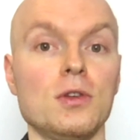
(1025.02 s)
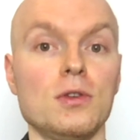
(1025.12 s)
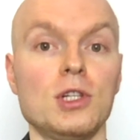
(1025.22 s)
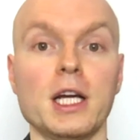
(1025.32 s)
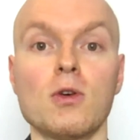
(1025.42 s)

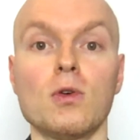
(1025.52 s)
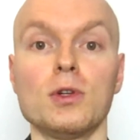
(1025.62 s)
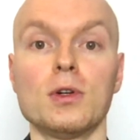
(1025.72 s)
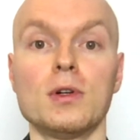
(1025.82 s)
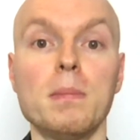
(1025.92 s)
you check all
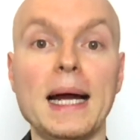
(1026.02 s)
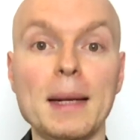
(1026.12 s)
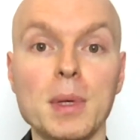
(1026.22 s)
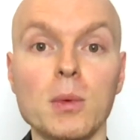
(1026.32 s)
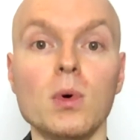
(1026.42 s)
your
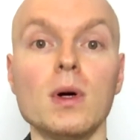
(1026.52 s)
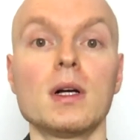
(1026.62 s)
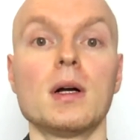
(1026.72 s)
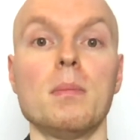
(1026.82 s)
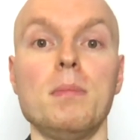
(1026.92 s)

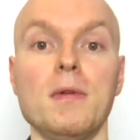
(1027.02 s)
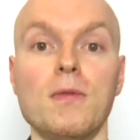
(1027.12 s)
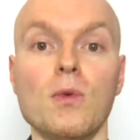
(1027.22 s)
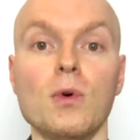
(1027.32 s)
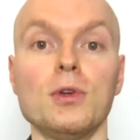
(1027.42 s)
paperwork
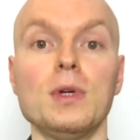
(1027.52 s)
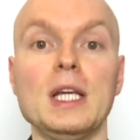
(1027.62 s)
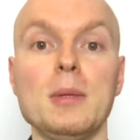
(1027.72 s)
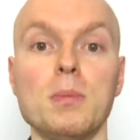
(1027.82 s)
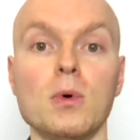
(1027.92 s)
before you
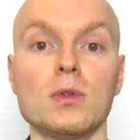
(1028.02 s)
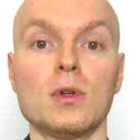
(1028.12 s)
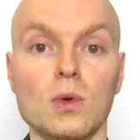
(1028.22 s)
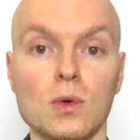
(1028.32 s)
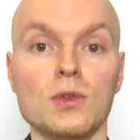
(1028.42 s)
import
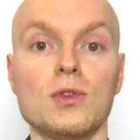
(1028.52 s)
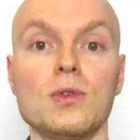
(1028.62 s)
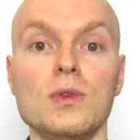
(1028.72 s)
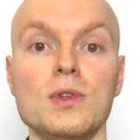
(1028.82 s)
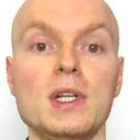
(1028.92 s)
goods
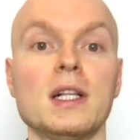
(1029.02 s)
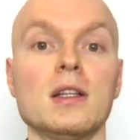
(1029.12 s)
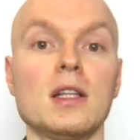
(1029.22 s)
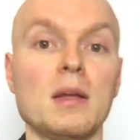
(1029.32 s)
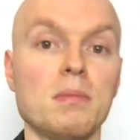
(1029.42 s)
to New
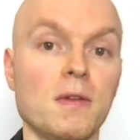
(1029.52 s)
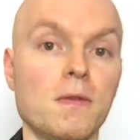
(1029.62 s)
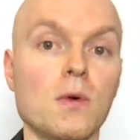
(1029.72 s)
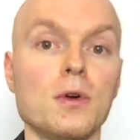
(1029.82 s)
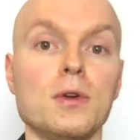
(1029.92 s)
Zealand, and
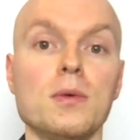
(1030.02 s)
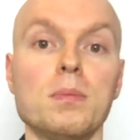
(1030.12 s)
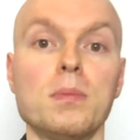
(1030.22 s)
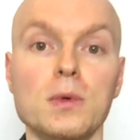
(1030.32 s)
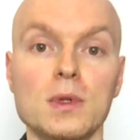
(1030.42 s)
before you
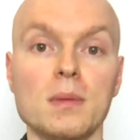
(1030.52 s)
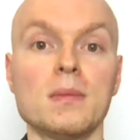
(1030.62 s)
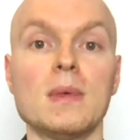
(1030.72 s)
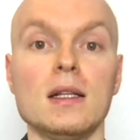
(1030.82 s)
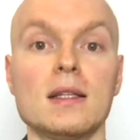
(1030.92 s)
put them
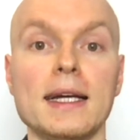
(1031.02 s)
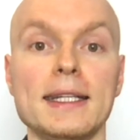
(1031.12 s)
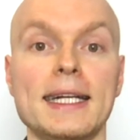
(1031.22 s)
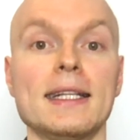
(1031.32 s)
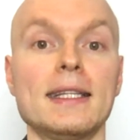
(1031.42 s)
inside
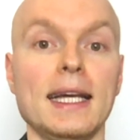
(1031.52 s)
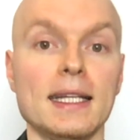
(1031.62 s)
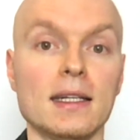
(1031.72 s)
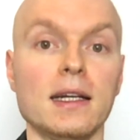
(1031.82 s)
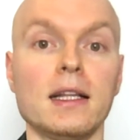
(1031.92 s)
the
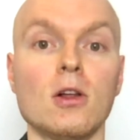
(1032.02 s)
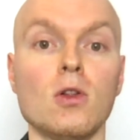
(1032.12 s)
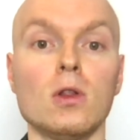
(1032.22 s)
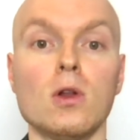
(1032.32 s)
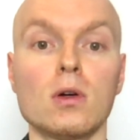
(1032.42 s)
container and
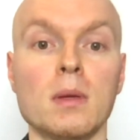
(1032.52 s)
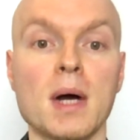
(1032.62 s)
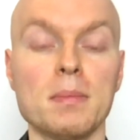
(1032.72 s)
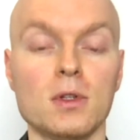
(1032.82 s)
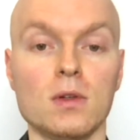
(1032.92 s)
lock them
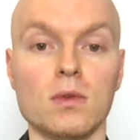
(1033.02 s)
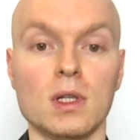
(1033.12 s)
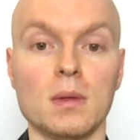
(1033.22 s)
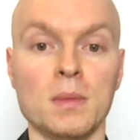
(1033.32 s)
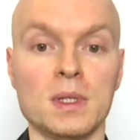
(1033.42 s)
up to
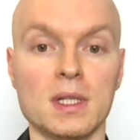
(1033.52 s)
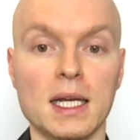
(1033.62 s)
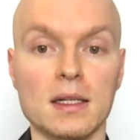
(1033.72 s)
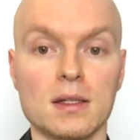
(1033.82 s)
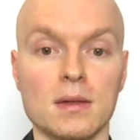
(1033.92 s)
avoid
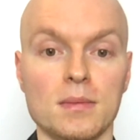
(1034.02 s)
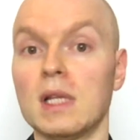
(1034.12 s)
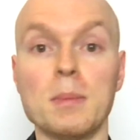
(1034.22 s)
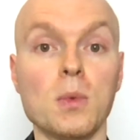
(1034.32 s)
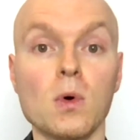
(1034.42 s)
mistakes. The
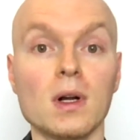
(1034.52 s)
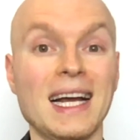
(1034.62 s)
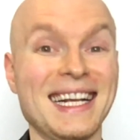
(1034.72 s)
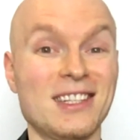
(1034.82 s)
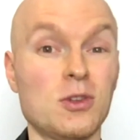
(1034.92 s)
importer
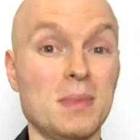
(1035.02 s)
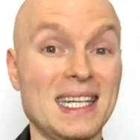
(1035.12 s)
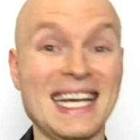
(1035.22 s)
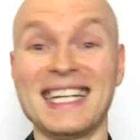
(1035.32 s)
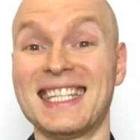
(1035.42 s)
has to be
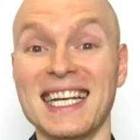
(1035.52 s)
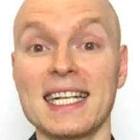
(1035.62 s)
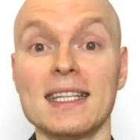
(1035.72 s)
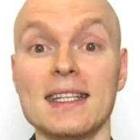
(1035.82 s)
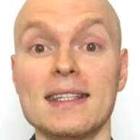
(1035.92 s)

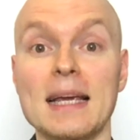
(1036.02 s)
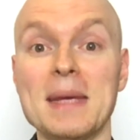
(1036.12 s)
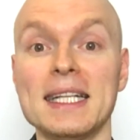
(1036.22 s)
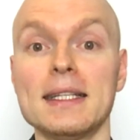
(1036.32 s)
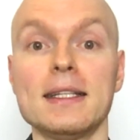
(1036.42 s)
exactly the same
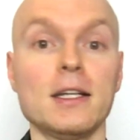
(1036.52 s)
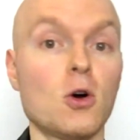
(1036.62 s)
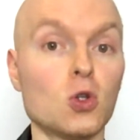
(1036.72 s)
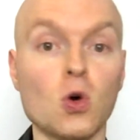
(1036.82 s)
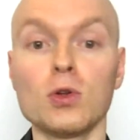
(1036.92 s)
entity
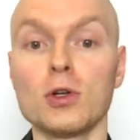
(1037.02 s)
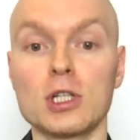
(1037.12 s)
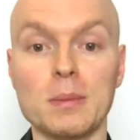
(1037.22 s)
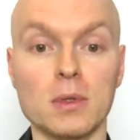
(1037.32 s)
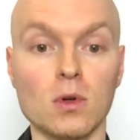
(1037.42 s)
on all your
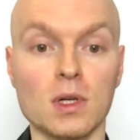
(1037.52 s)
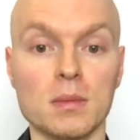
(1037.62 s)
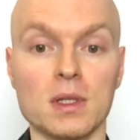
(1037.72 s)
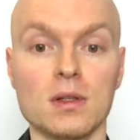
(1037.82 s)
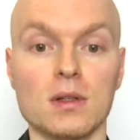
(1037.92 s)
shipping
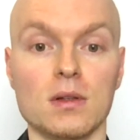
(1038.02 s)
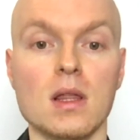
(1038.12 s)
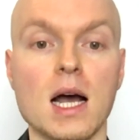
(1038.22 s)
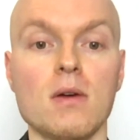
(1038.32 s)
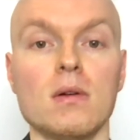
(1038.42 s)
documents.
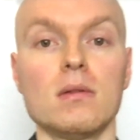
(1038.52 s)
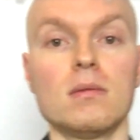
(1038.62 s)
Now,